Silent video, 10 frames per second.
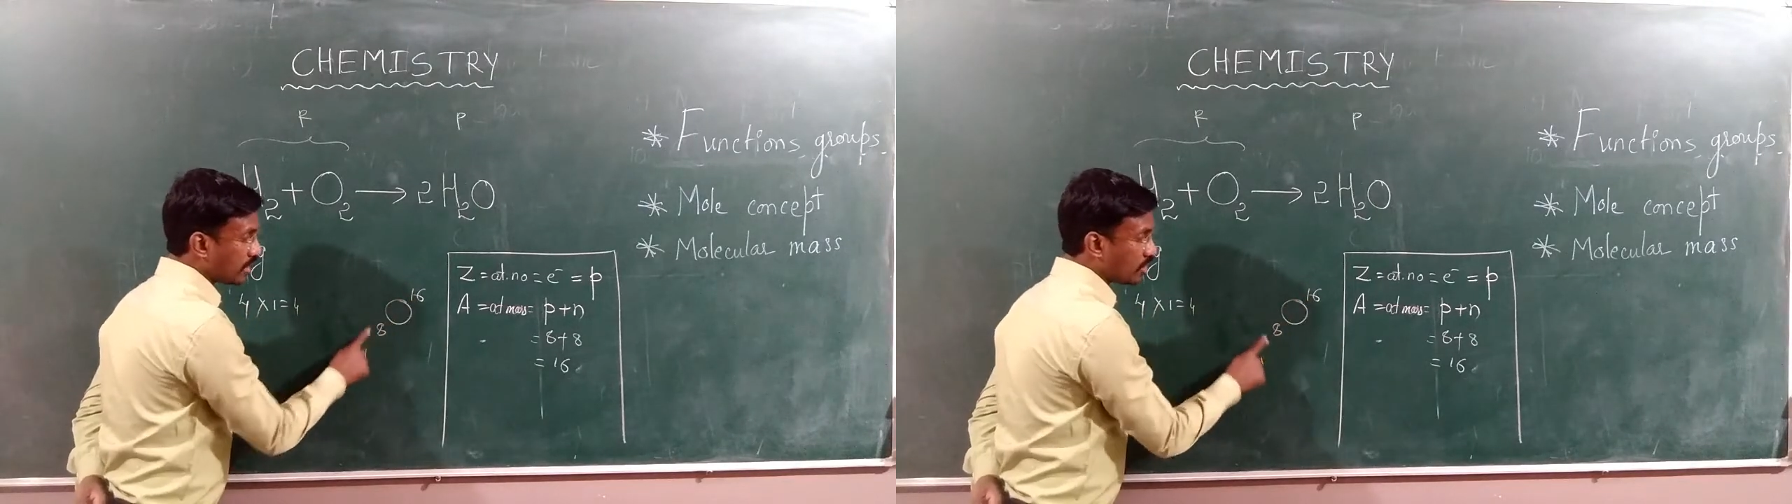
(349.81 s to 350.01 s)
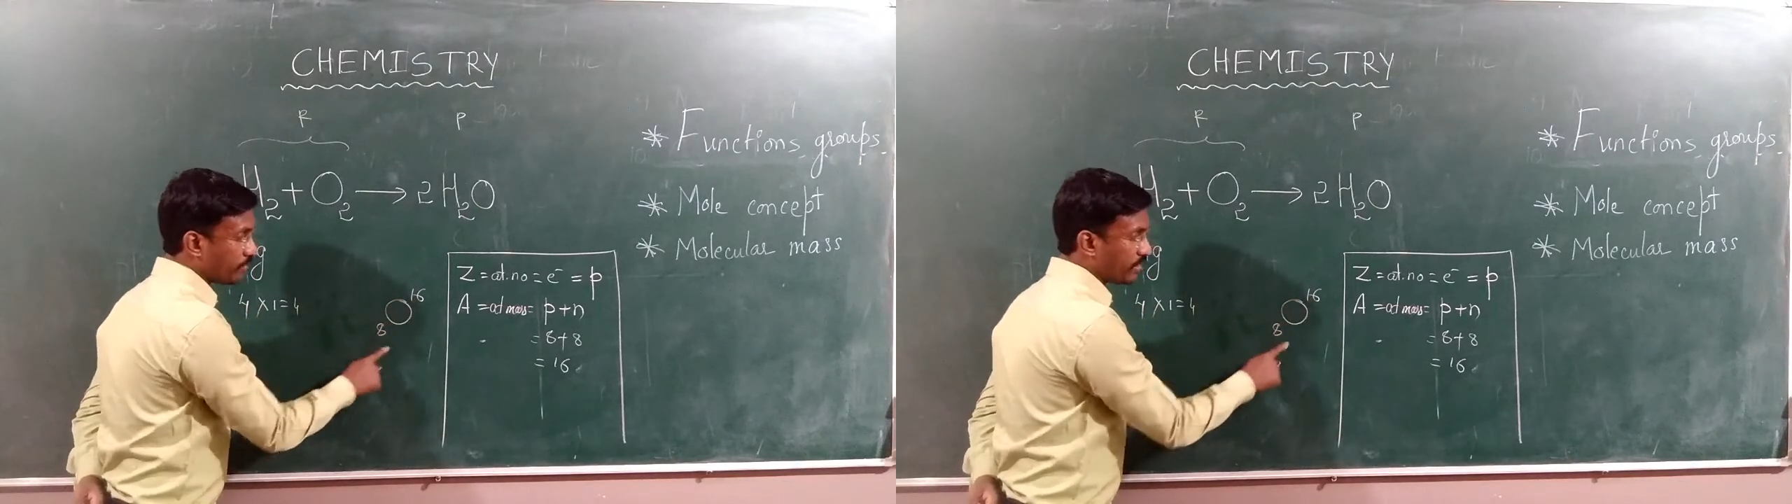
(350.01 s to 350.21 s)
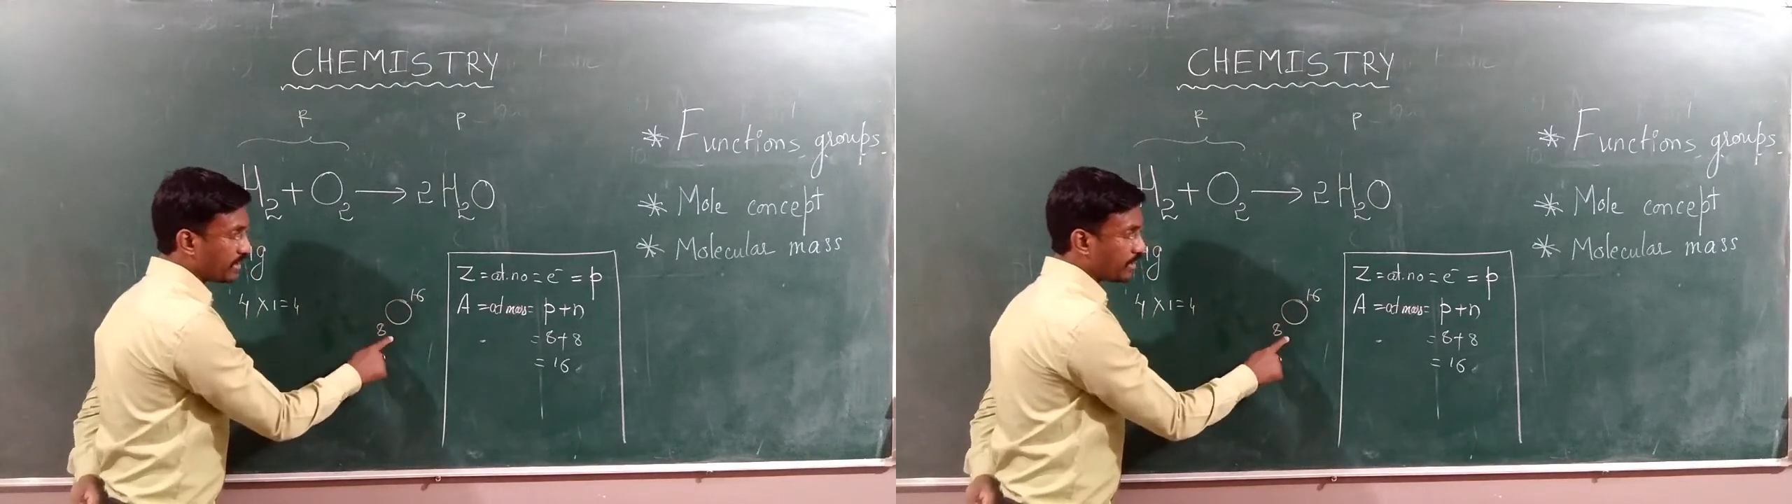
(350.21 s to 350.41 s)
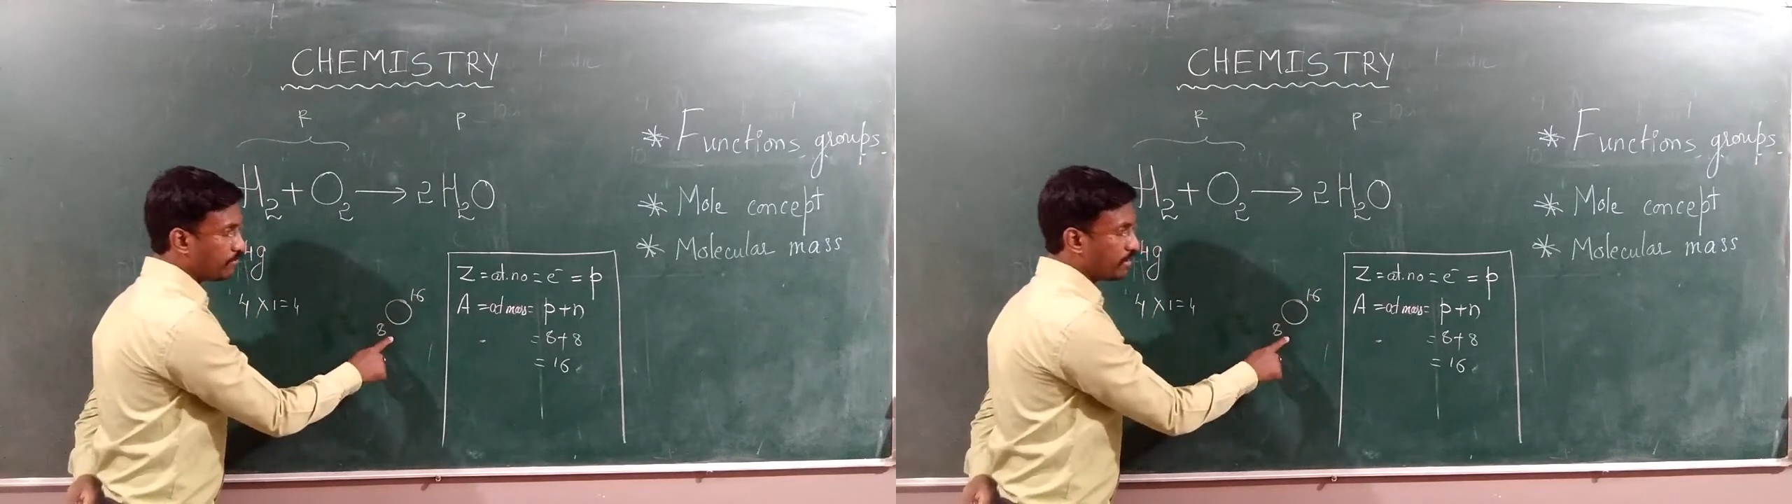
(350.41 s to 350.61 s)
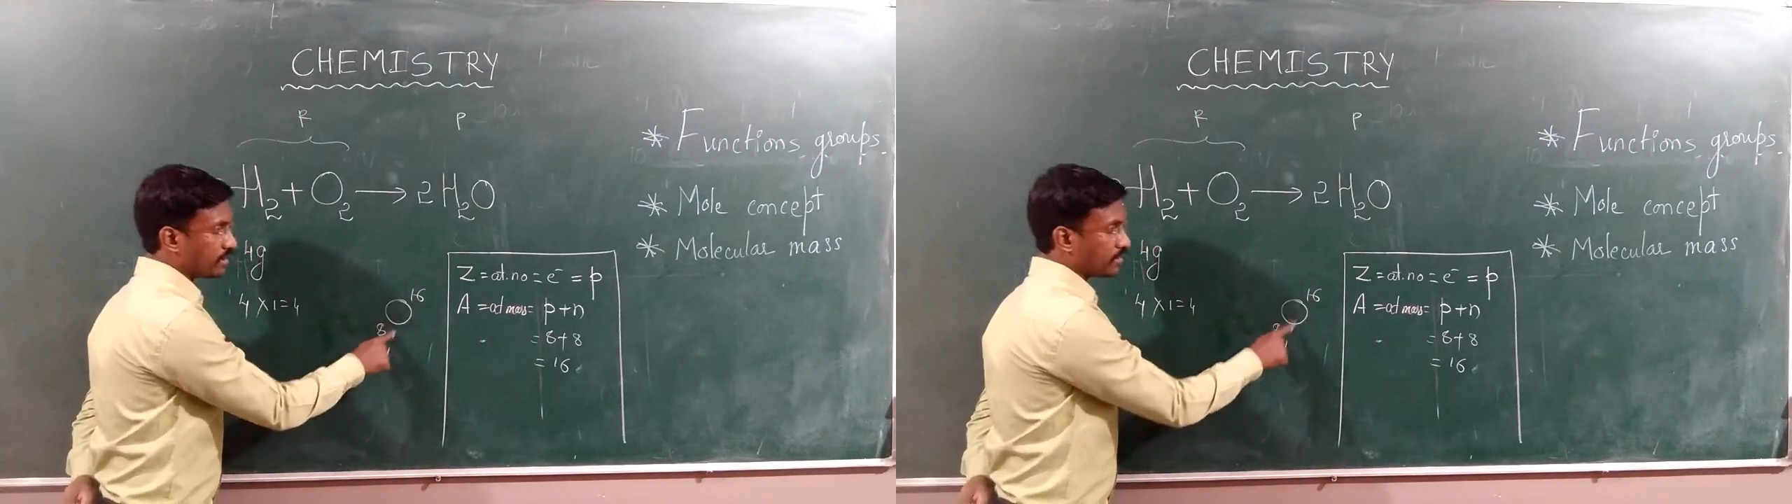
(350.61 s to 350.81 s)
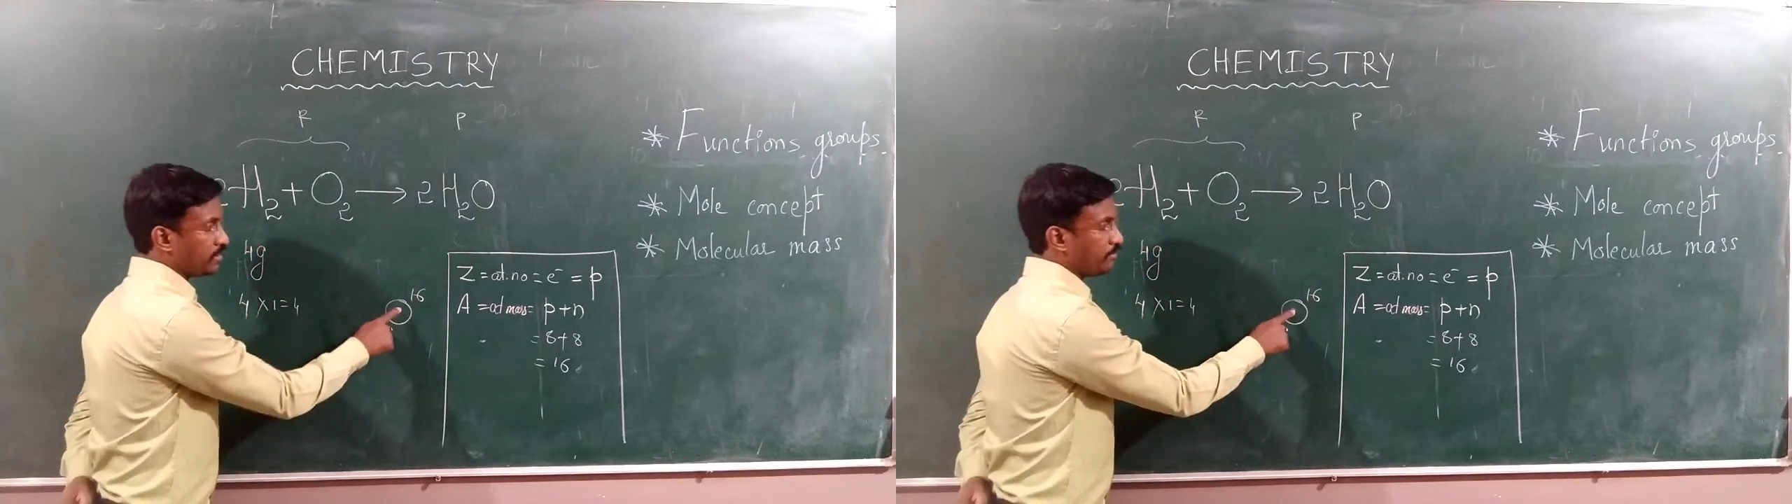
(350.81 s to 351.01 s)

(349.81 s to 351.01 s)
atomic number.